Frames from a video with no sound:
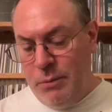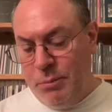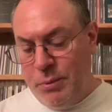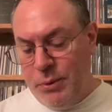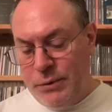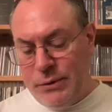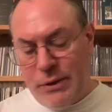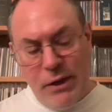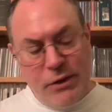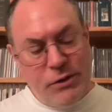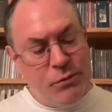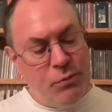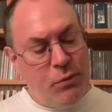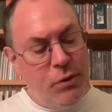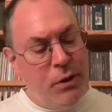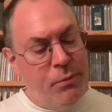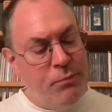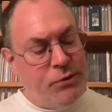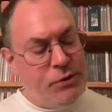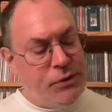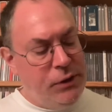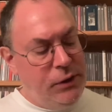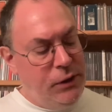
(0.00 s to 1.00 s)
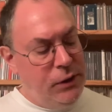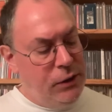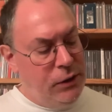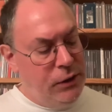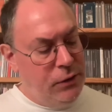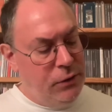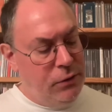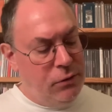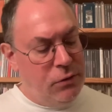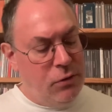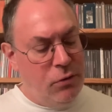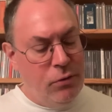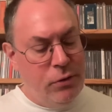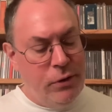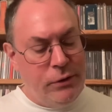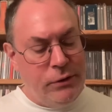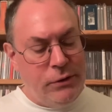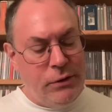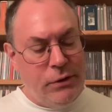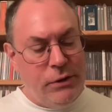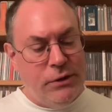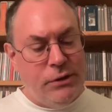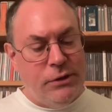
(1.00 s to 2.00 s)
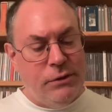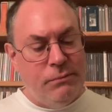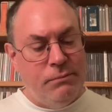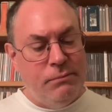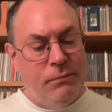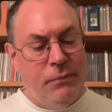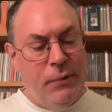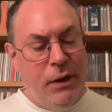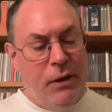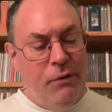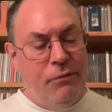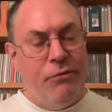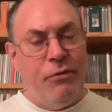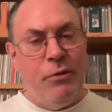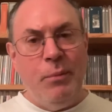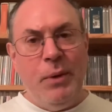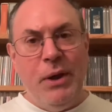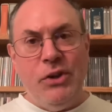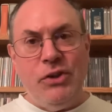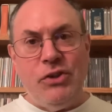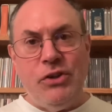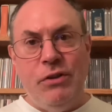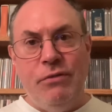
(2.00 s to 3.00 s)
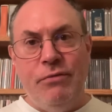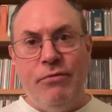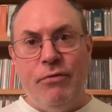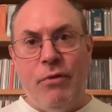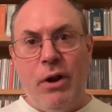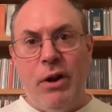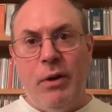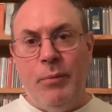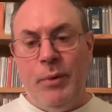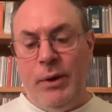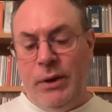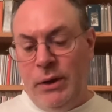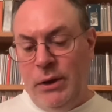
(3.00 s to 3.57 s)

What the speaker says: but that's what I'm seeing here according to this information in front of me.